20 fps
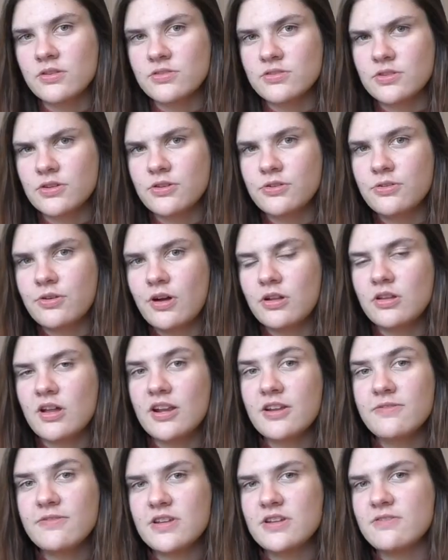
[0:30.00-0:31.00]
So a
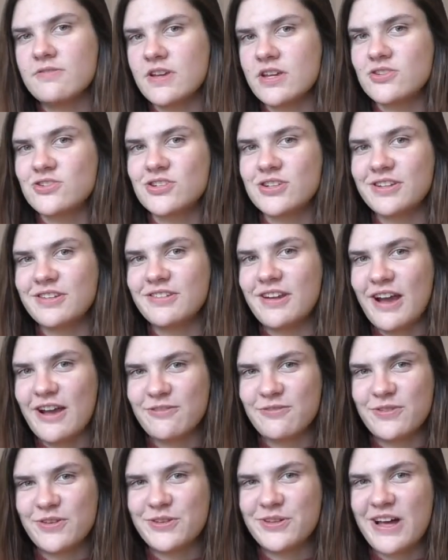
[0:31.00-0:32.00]
lot of innovation I
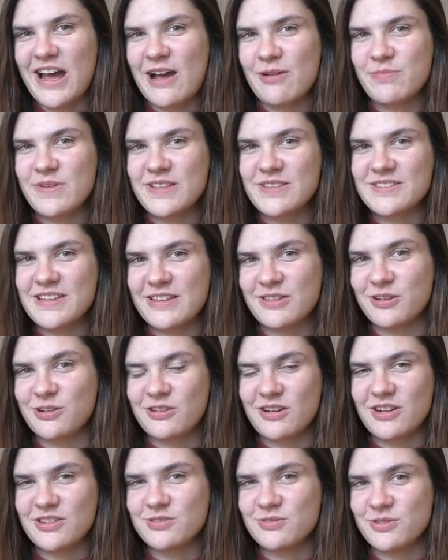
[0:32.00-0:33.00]
feel happens at the
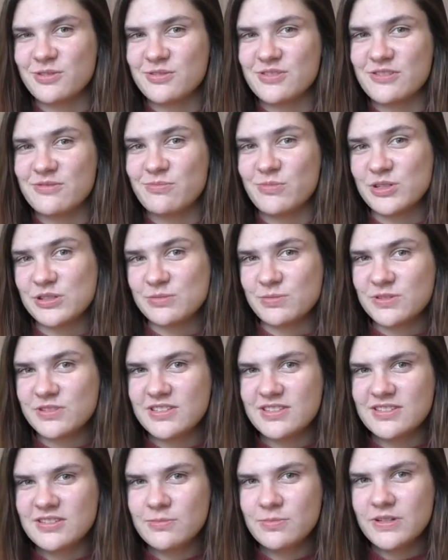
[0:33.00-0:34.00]
crossroads of multiple
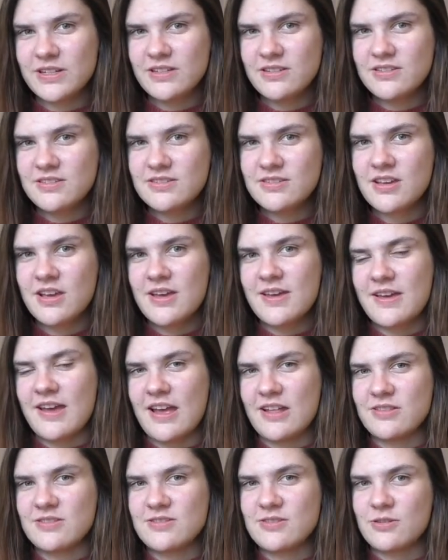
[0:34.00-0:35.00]
disciplines,
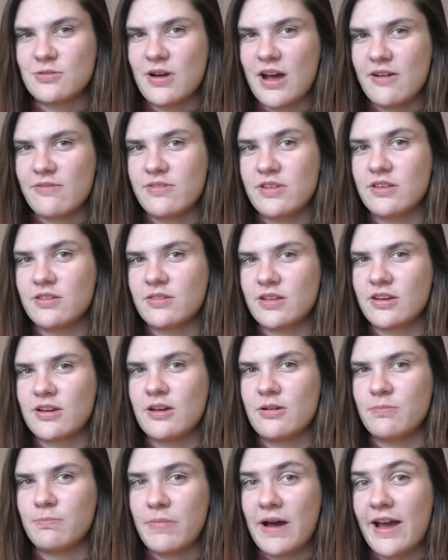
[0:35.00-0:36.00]
and so having like
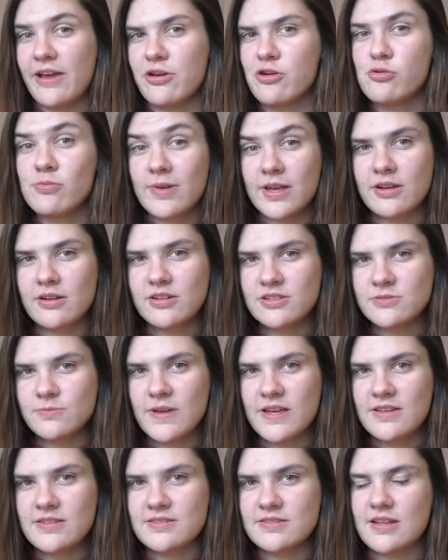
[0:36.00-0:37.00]
a
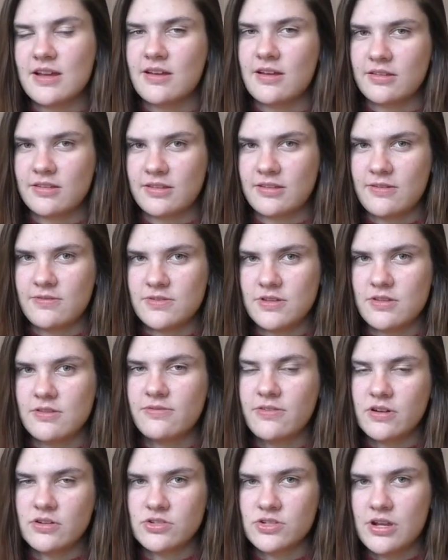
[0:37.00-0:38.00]
Bio-MakerSpace that gives you
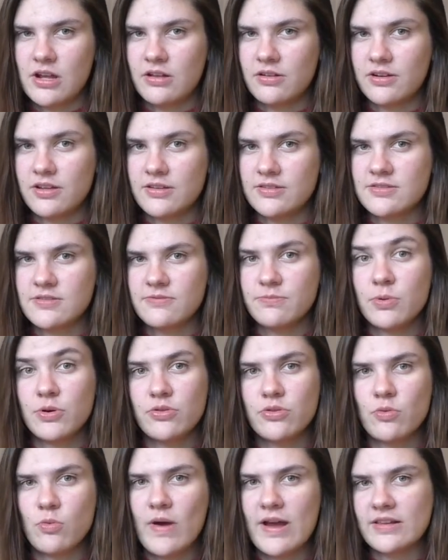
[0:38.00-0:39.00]
the functionalities of
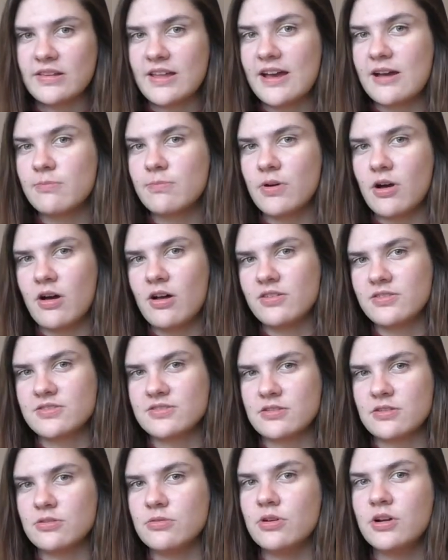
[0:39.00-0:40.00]
both a wet lab but
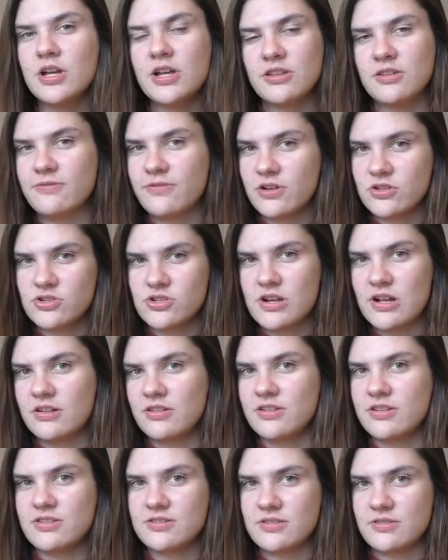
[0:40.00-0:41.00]
also the
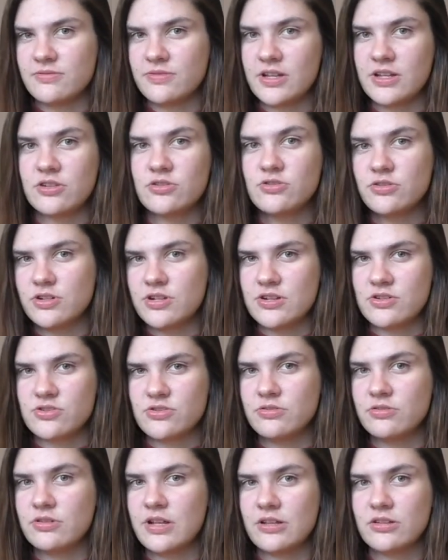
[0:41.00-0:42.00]
functionalities of like a
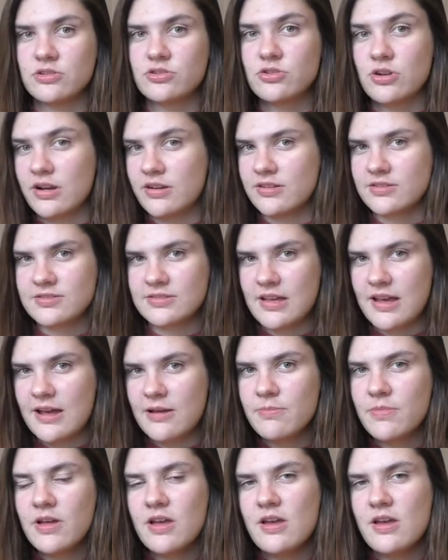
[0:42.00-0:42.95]
traditional electronics lab